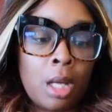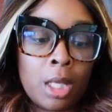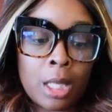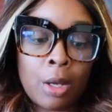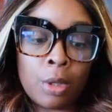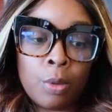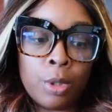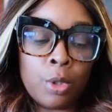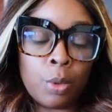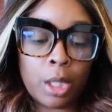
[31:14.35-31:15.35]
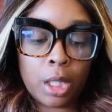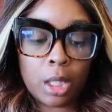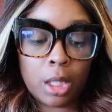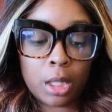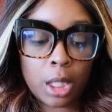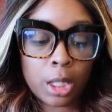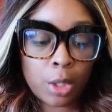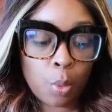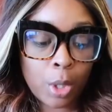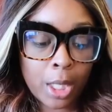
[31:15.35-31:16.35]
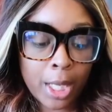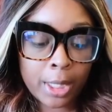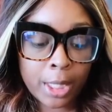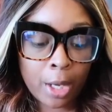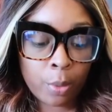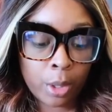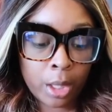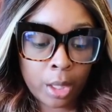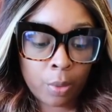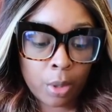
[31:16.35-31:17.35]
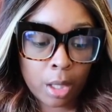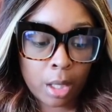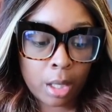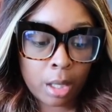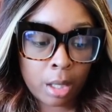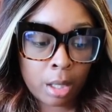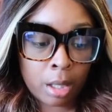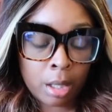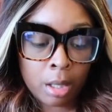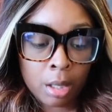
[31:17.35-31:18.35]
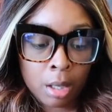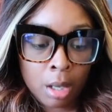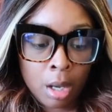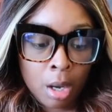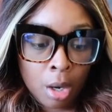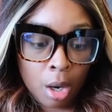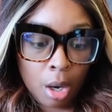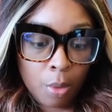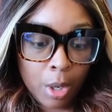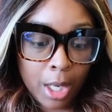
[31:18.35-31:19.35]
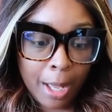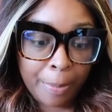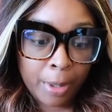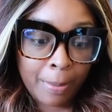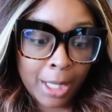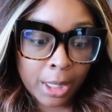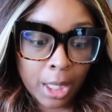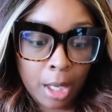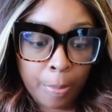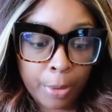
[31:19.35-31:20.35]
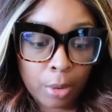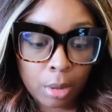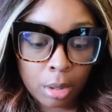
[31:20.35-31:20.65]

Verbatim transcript: Cause I don't know which one it is. It's the one they say Rihanna wore. Girl, where did I put my sample?